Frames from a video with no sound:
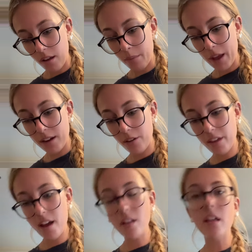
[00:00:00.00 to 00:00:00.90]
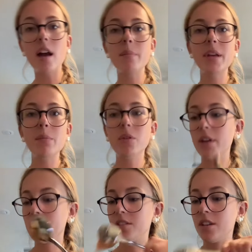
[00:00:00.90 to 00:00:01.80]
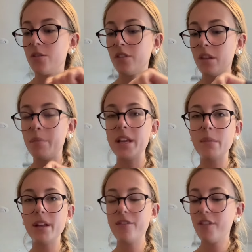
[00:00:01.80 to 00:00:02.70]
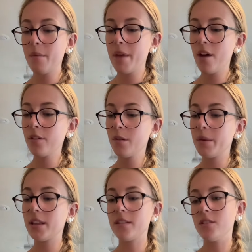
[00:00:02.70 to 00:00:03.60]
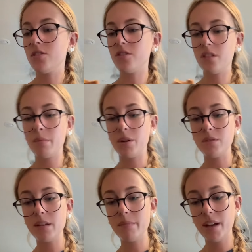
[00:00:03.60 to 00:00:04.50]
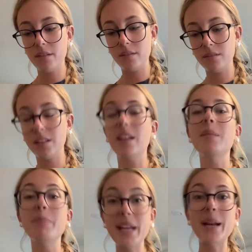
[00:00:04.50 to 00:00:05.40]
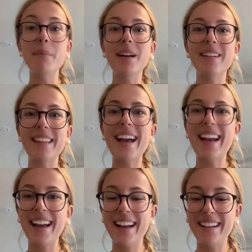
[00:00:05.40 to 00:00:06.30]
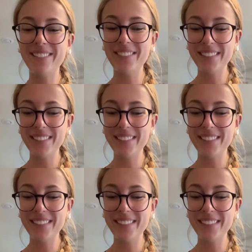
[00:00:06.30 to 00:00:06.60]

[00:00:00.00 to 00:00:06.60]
I know that a lot of people like to use the PB Fit powder, but this is just the the peanut butter that I have.